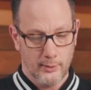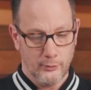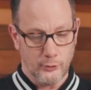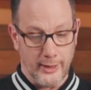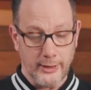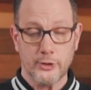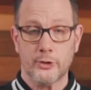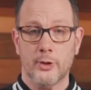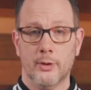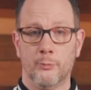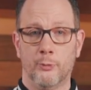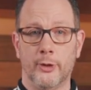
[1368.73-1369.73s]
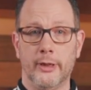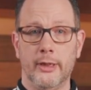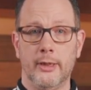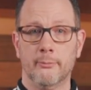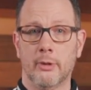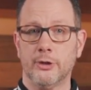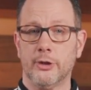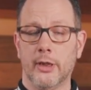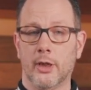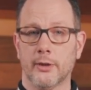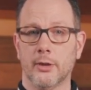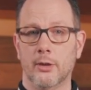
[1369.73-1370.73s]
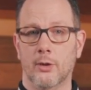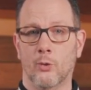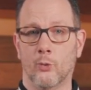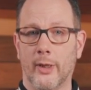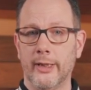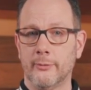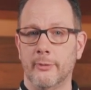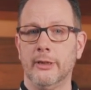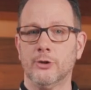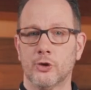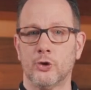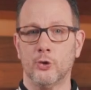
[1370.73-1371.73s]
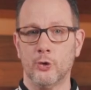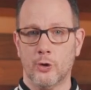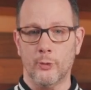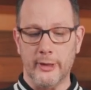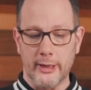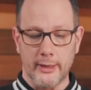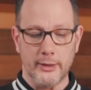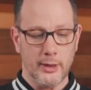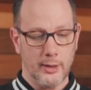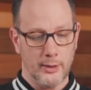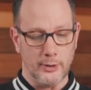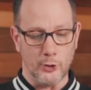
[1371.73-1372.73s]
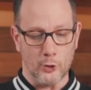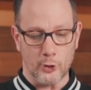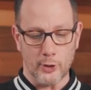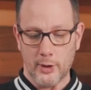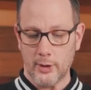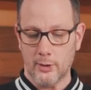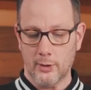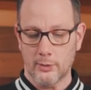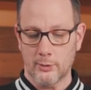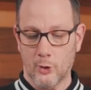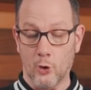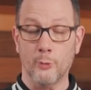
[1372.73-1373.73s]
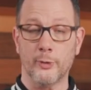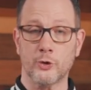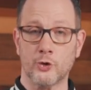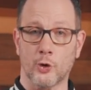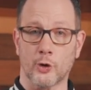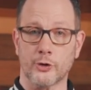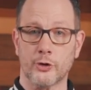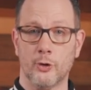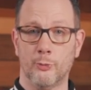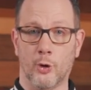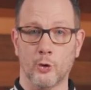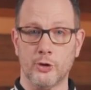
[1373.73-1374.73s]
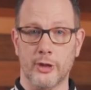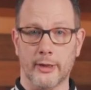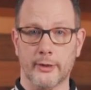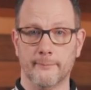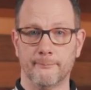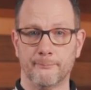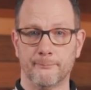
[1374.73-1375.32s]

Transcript: So that's pretty much it on what it means to create your open source project.